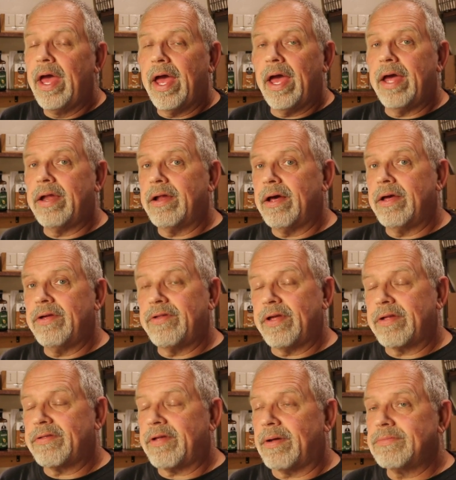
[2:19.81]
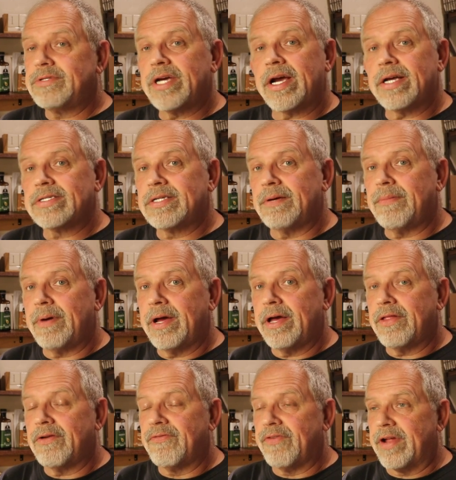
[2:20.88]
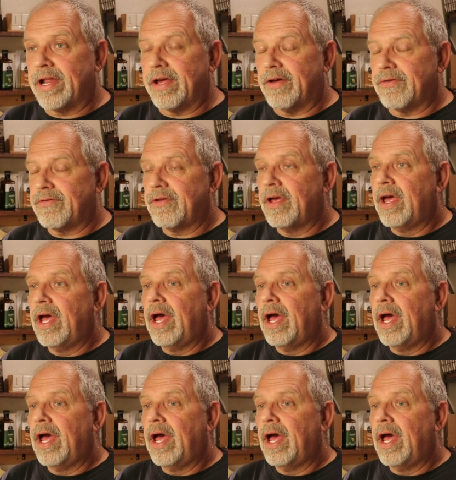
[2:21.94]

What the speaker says: and you take time to check out some of my other videos.